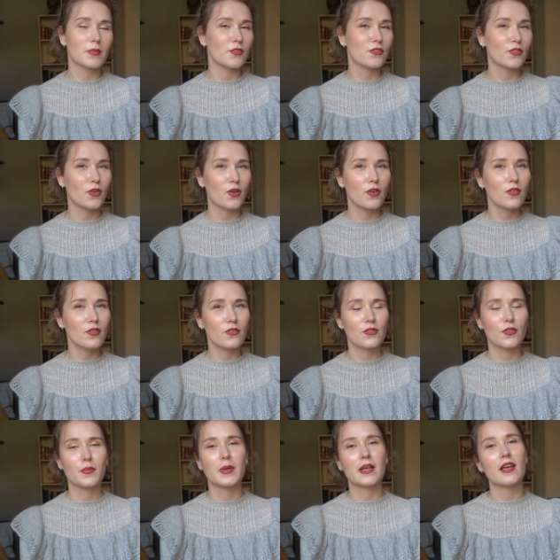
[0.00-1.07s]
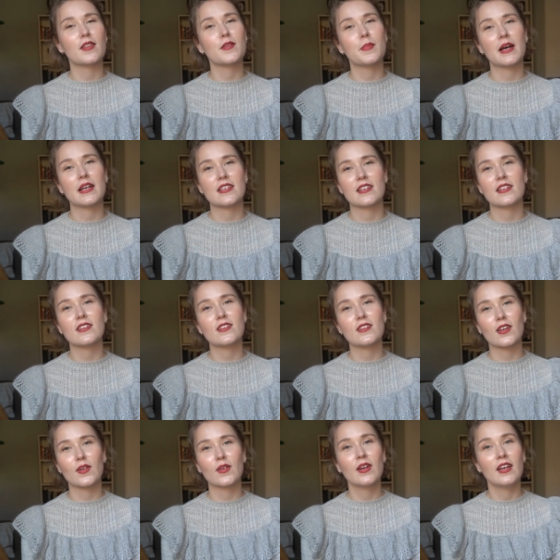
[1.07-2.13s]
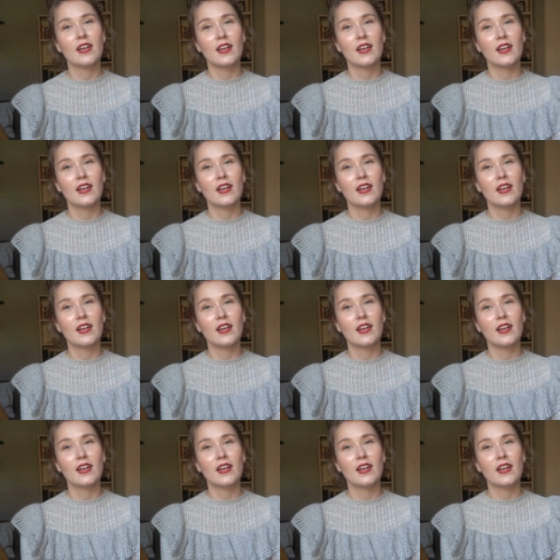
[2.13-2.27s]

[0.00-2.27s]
before for my other patterns, so